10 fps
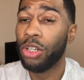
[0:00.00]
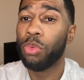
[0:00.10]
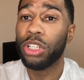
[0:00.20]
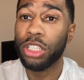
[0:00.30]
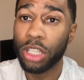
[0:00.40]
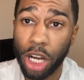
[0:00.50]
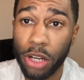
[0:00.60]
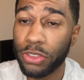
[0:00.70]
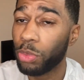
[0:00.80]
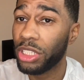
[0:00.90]
what he
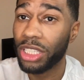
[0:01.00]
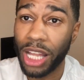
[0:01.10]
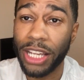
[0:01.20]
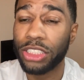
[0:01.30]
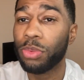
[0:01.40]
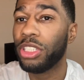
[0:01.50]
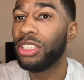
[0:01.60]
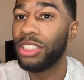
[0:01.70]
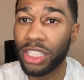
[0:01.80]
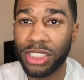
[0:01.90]
loves, what he likes, what he
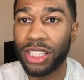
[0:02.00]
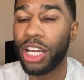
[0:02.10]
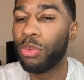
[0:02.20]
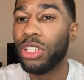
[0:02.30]
doesn't like,